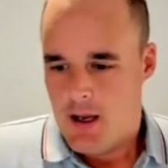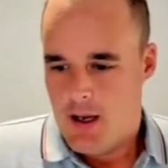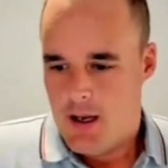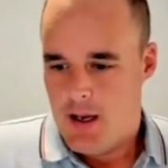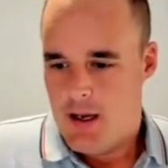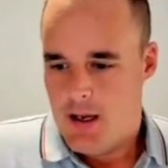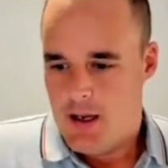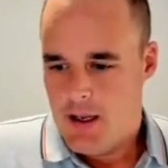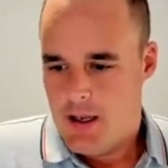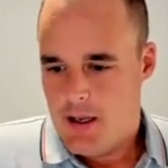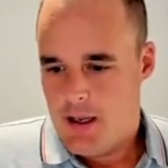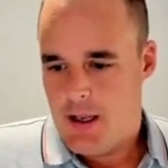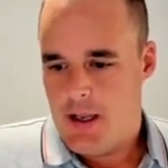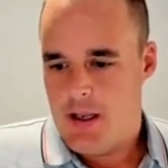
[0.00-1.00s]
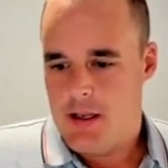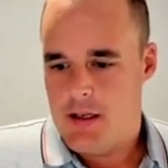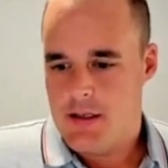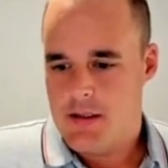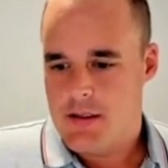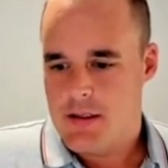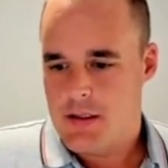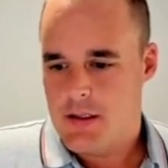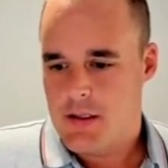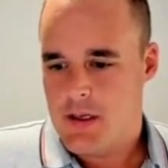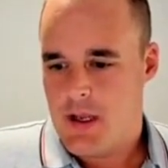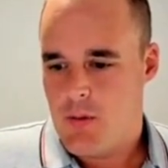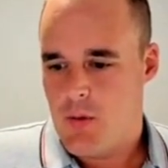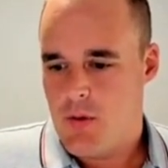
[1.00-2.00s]
and
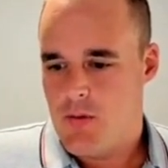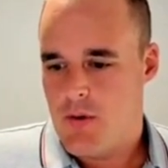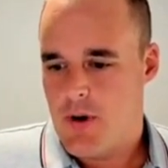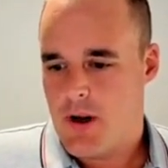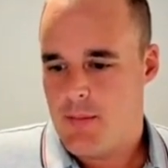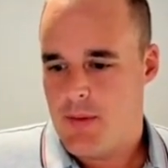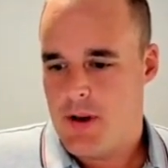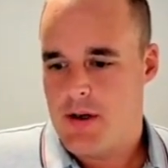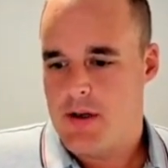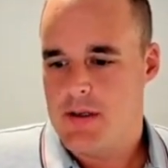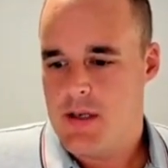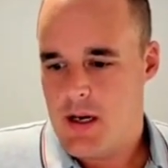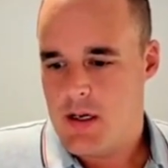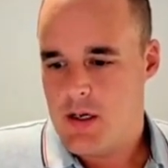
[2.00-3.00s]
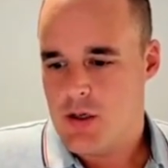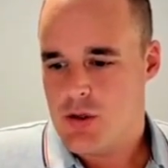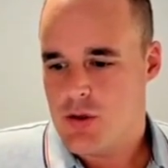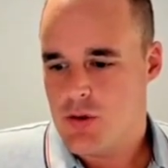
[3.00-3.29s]
can we recommend any